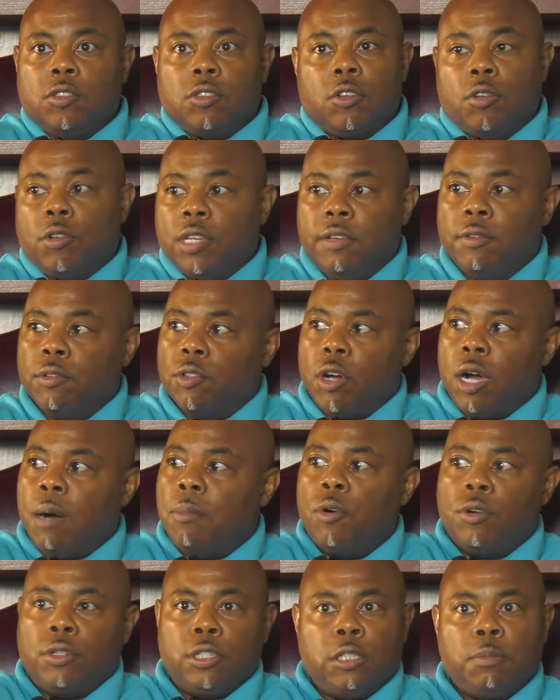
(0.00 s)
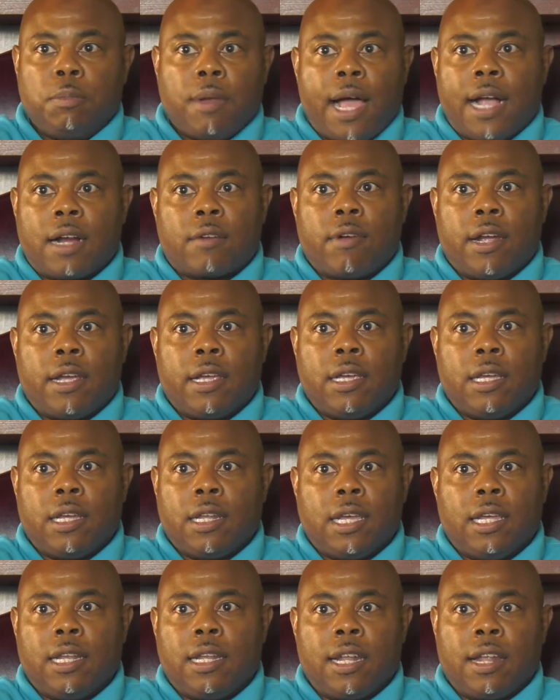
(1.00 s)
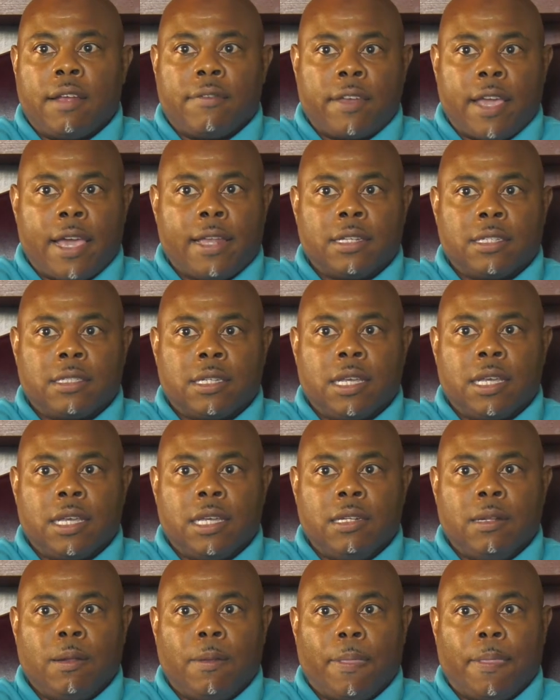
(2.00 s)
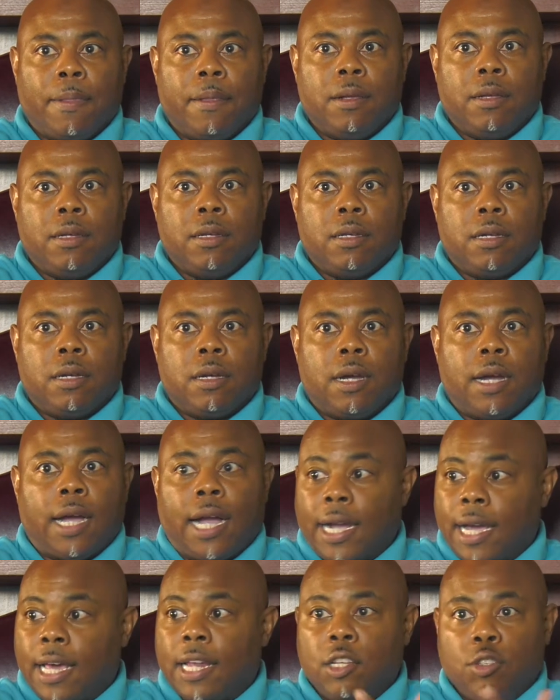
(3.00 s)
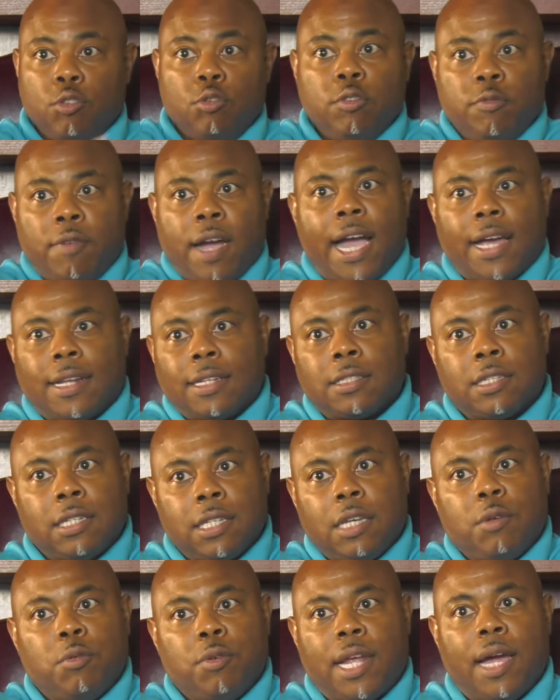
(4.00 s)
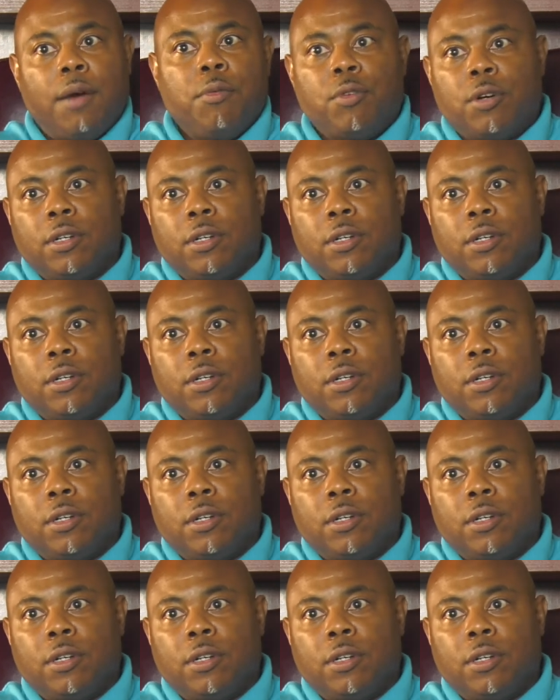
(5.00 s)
So even though I'm on this block right here, they ain't in Afghanistan, I got to use violence to get what I want.